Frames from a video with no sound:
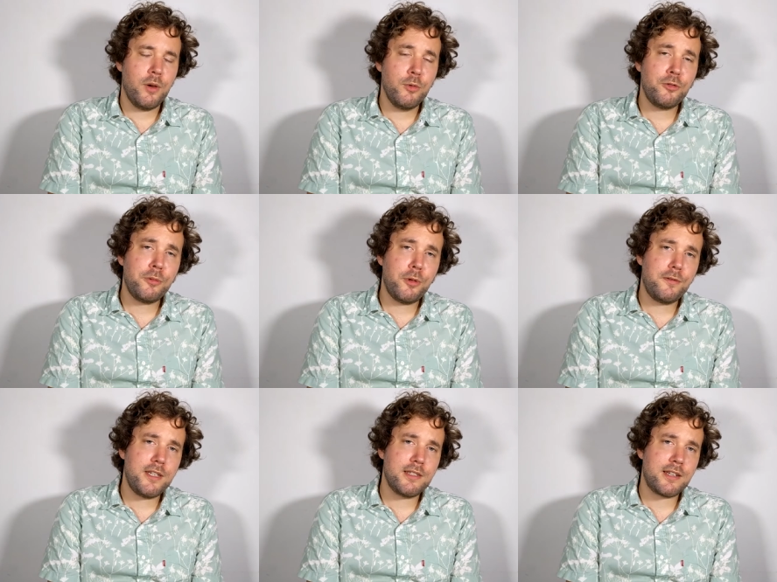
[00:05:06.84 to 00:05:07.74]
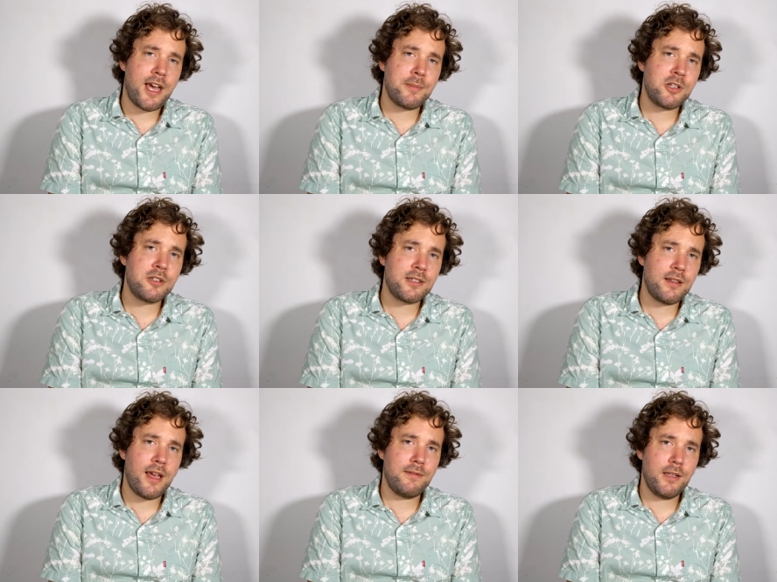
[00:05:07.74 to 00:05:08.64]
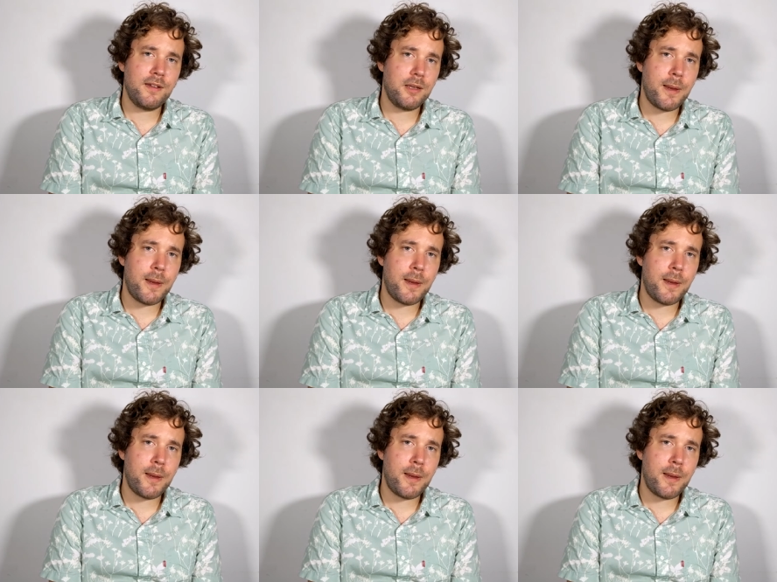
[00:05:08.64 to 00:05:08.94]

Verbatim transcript: A Moveable Feast captures his life living